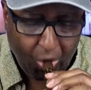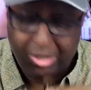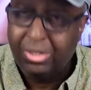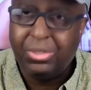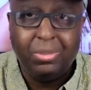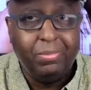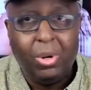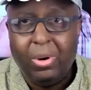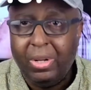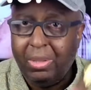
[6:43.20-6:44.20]
Listen,
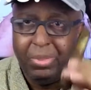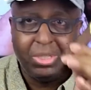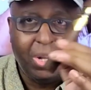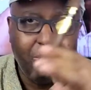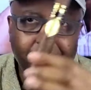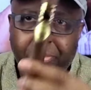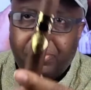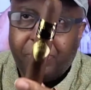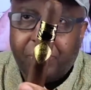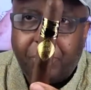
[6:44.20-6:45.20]
all right, let me stop.
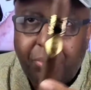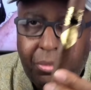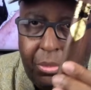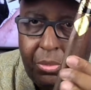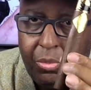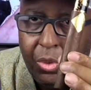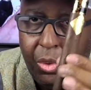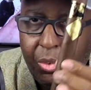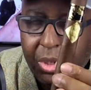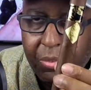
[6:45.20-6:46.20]

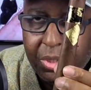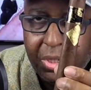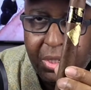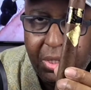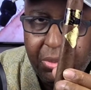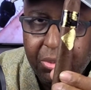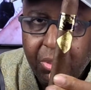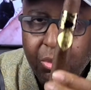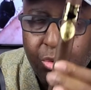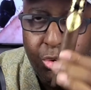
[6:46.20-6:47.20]
You get one of these.
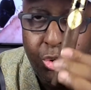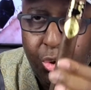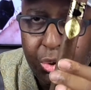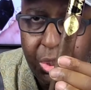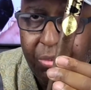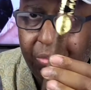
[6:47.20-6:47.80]
Do yourself